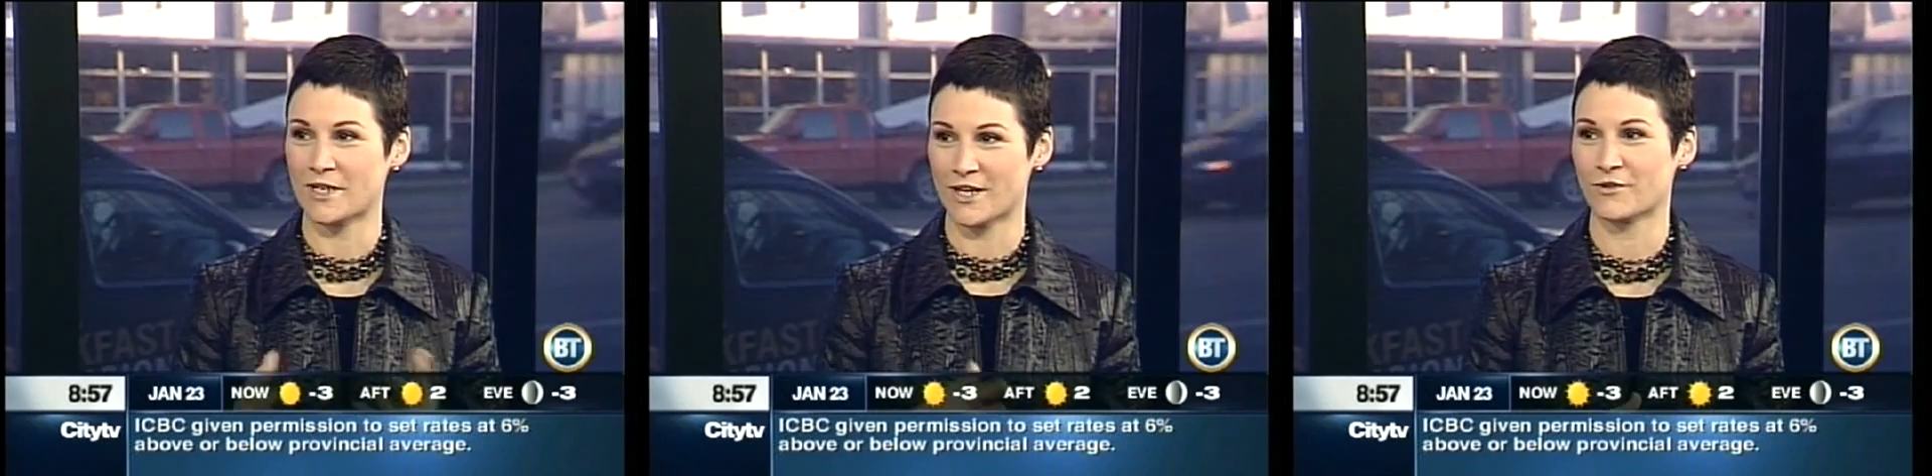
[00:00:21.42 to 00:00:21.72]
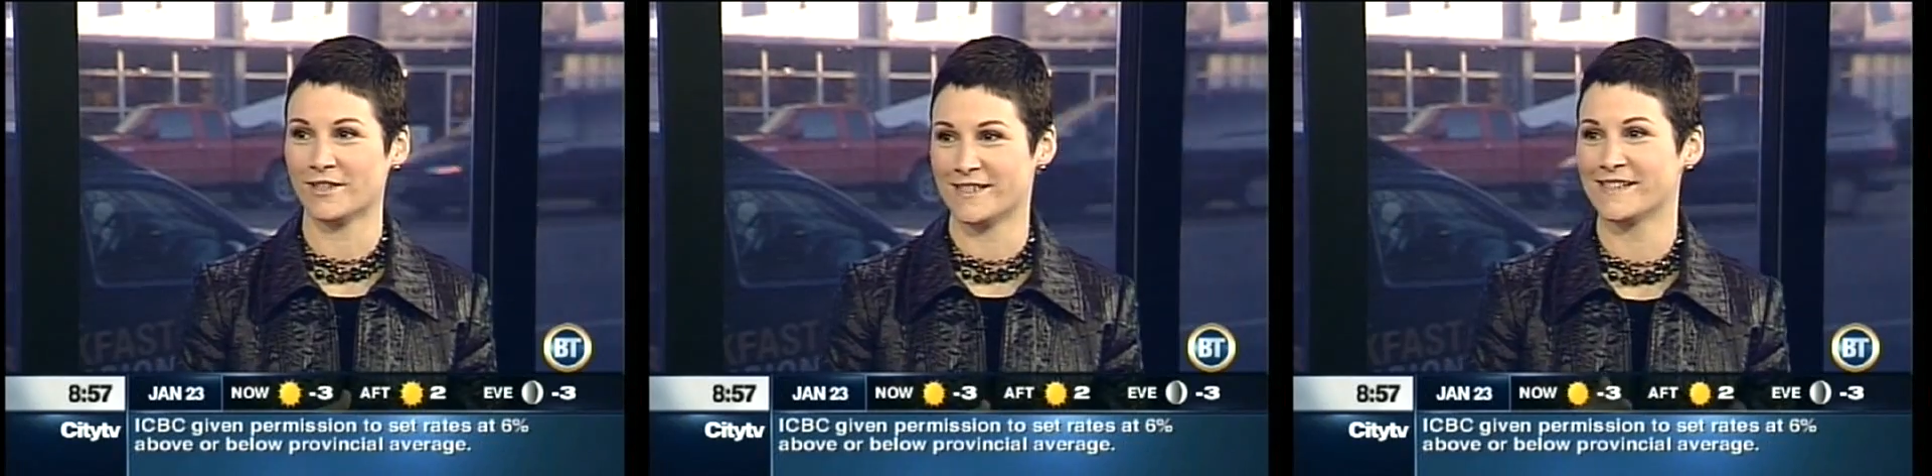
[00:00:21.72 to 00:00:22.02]

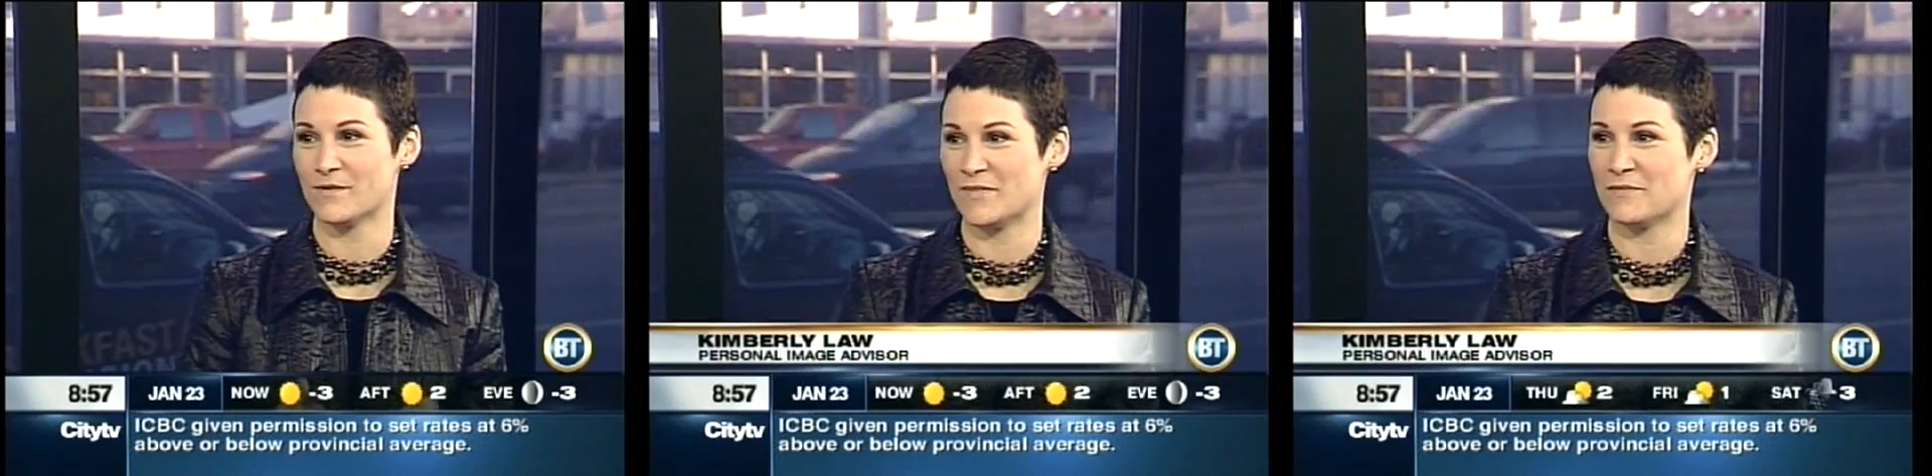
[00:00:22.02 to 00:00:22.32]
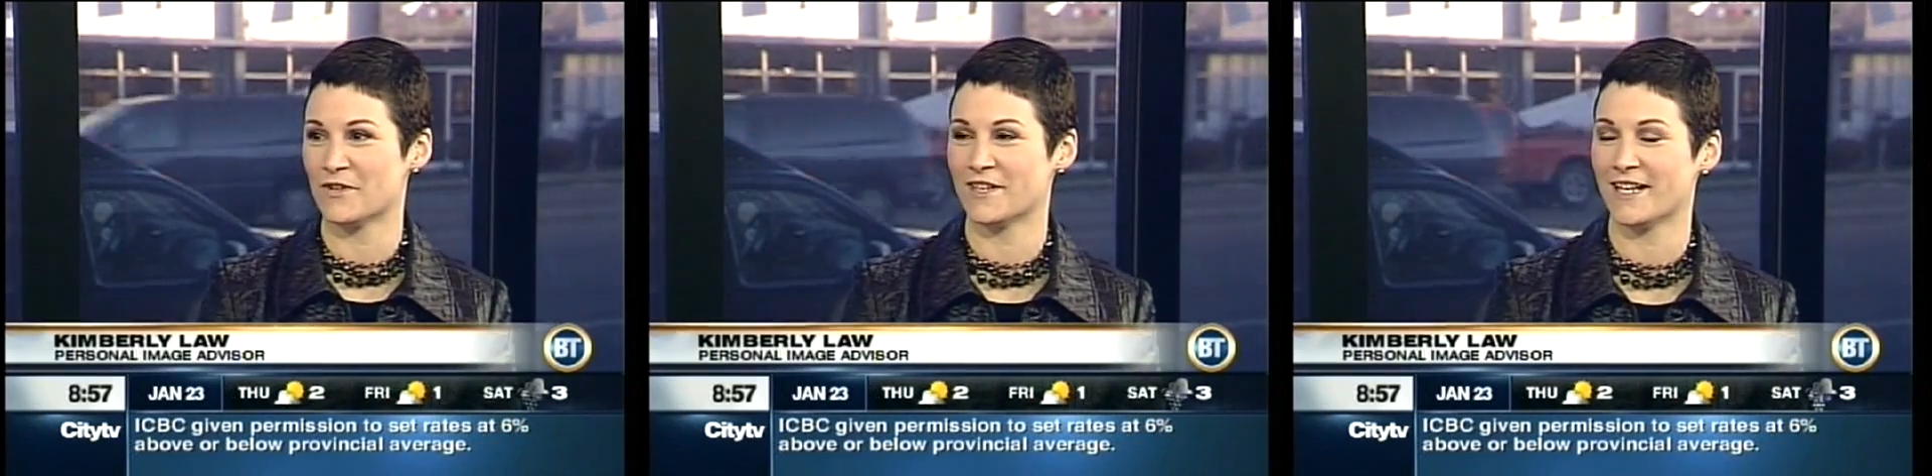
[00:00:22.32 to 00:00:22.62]
naturally to some
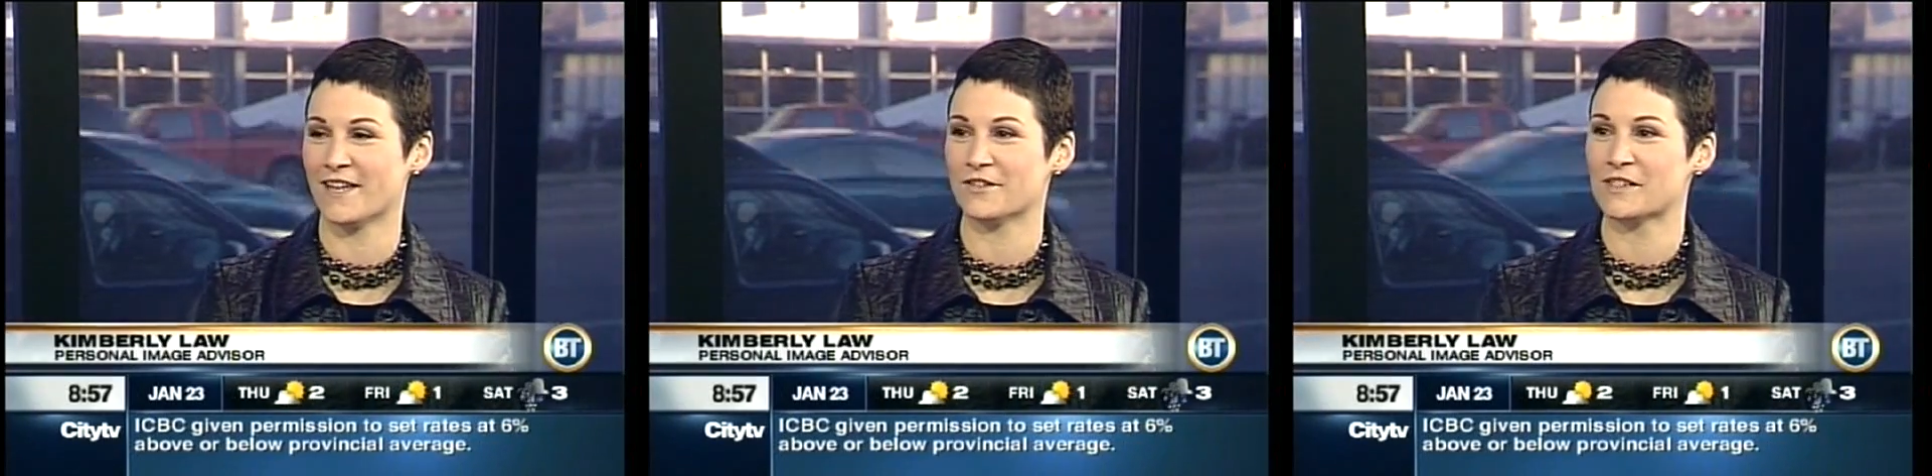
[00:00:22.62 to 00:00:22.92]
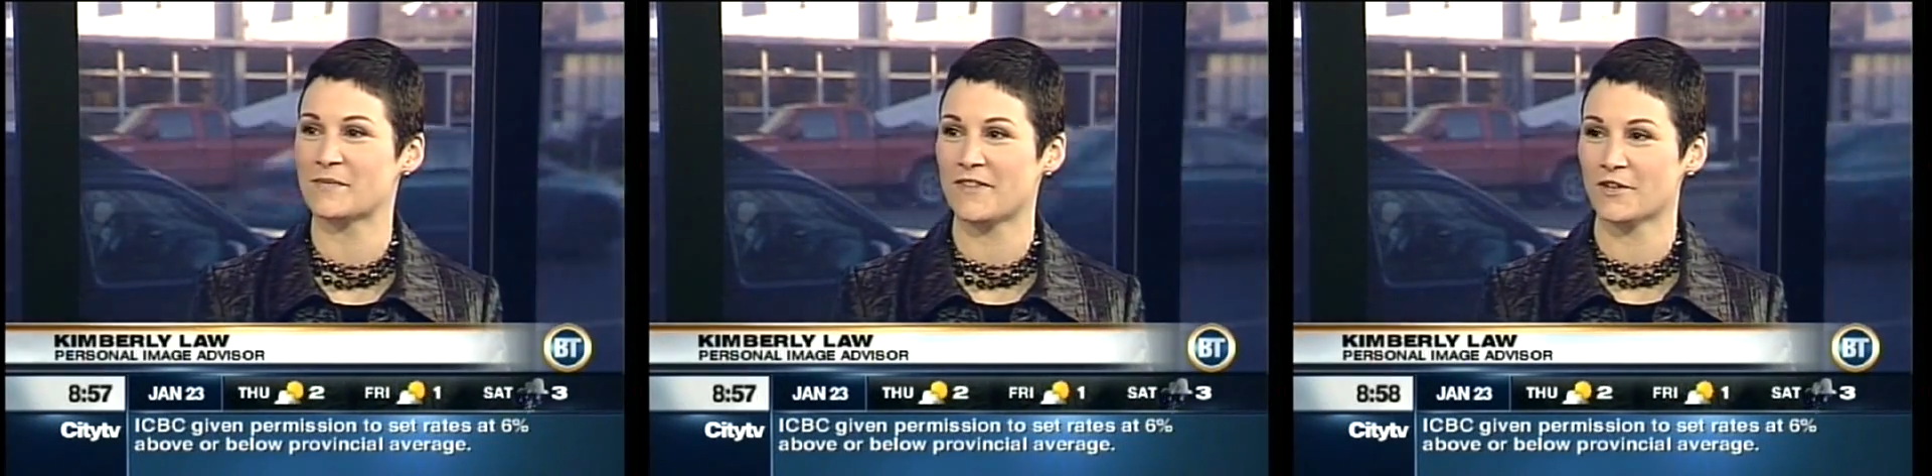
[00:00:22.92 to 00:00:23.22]
people than
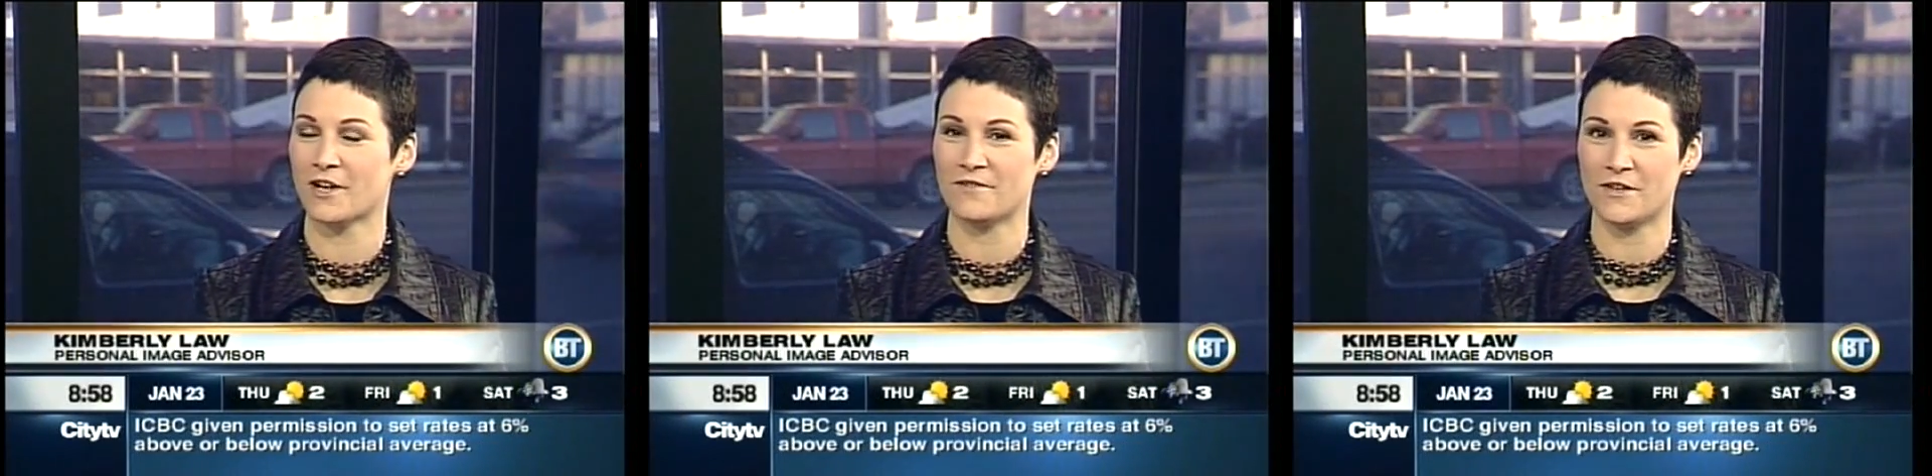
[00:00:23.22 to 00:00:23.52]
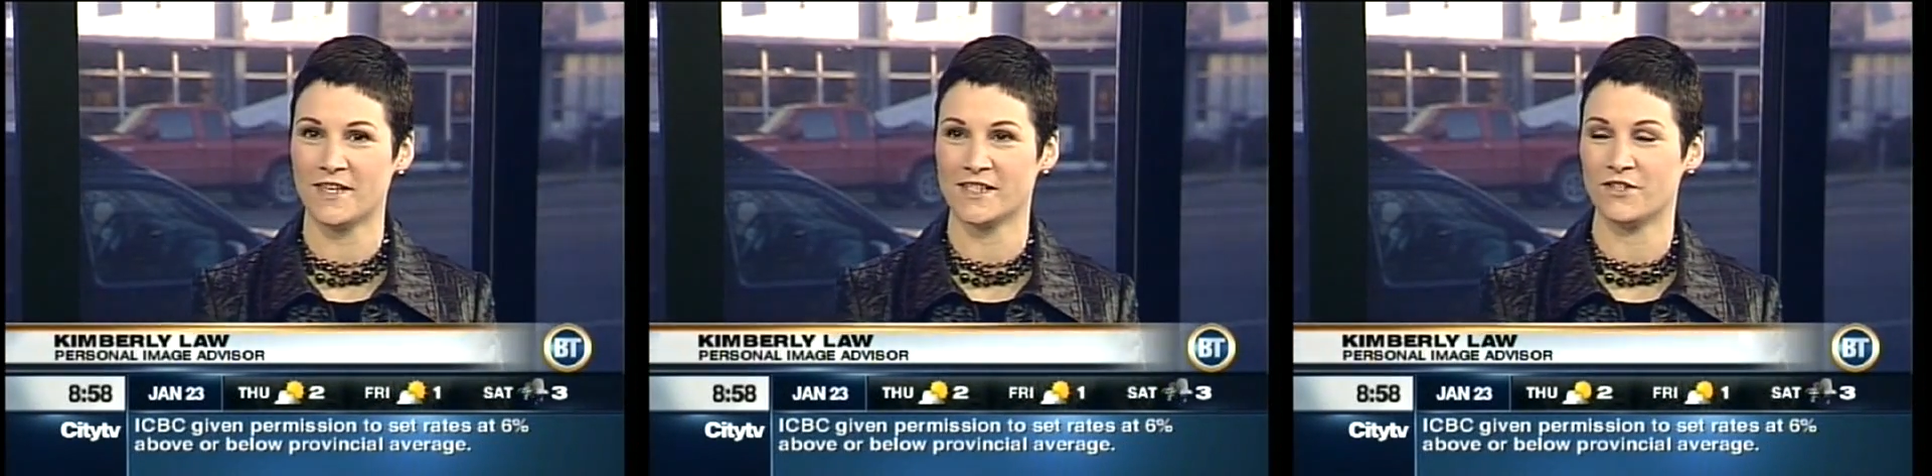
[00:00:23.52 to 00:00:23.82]
others, but there are a
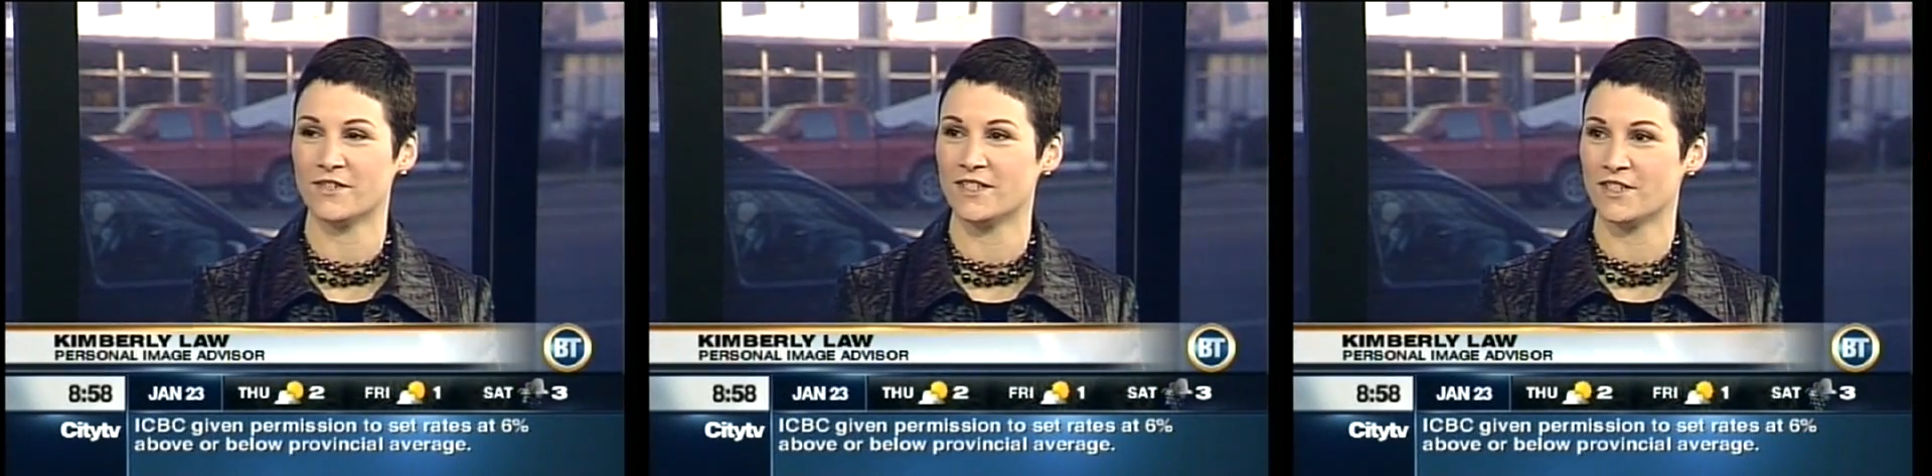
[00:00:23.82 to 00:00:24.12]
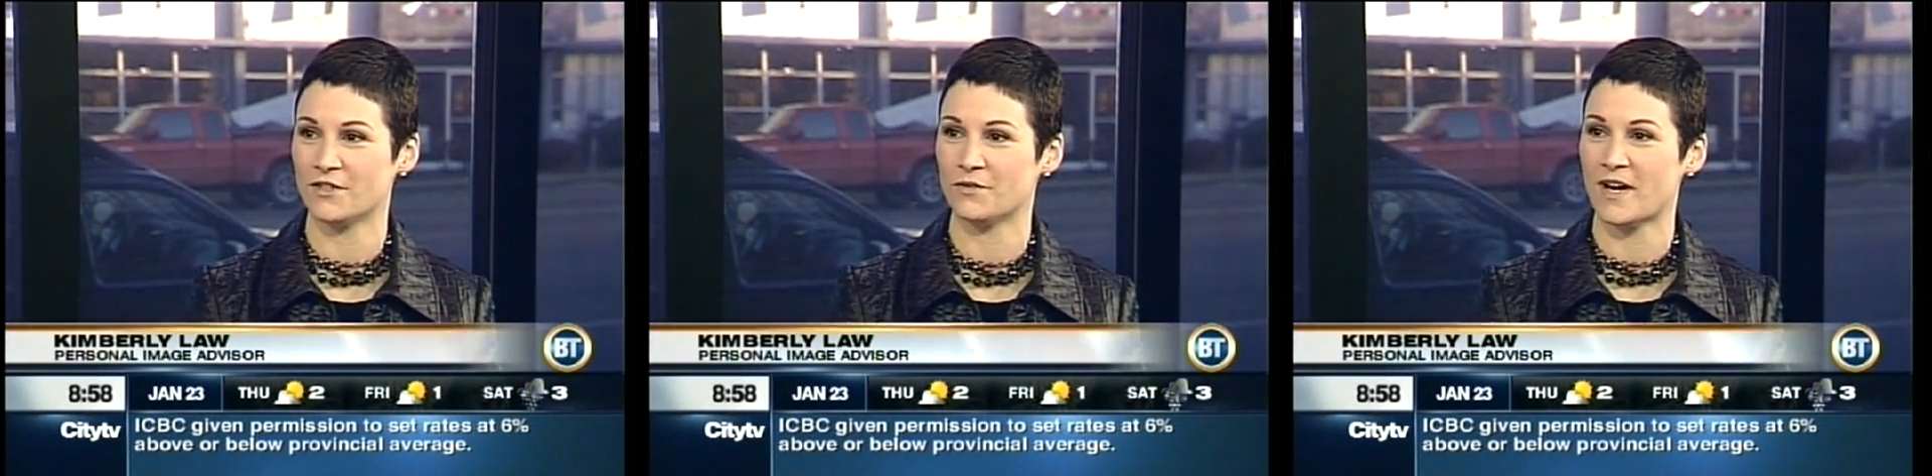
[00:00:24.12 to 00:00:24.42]
few things you can
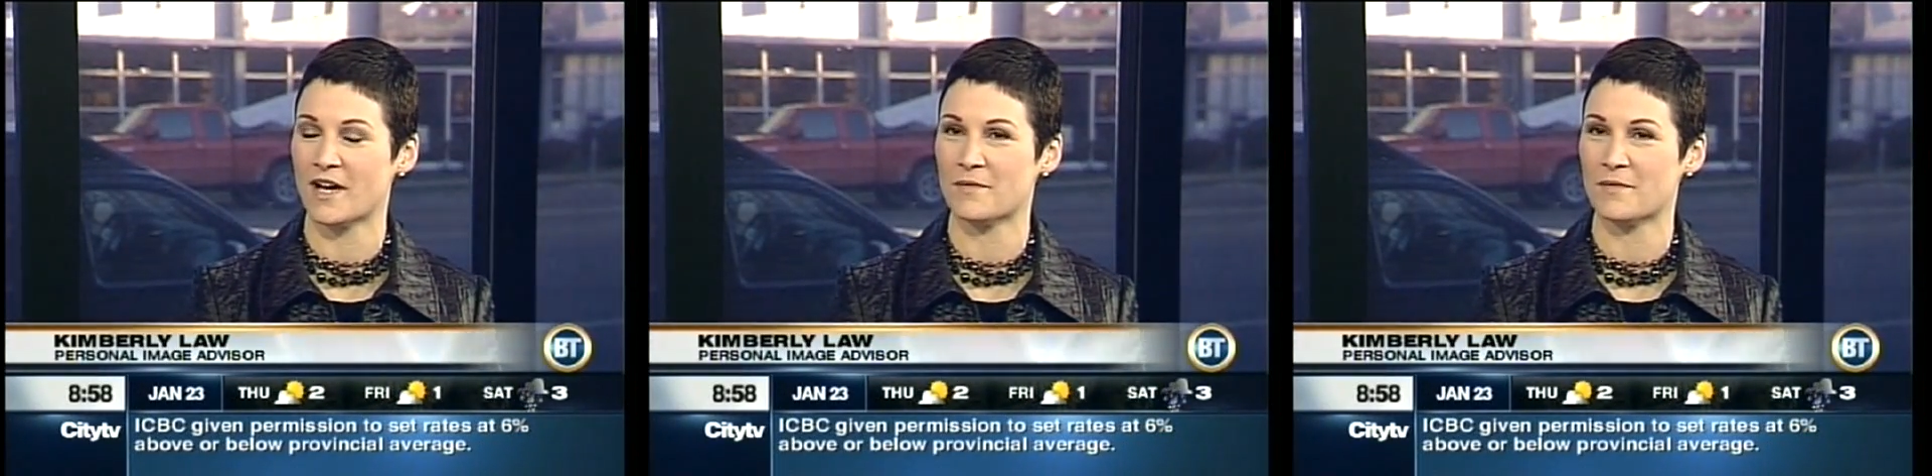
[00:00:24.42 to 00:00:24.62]
do,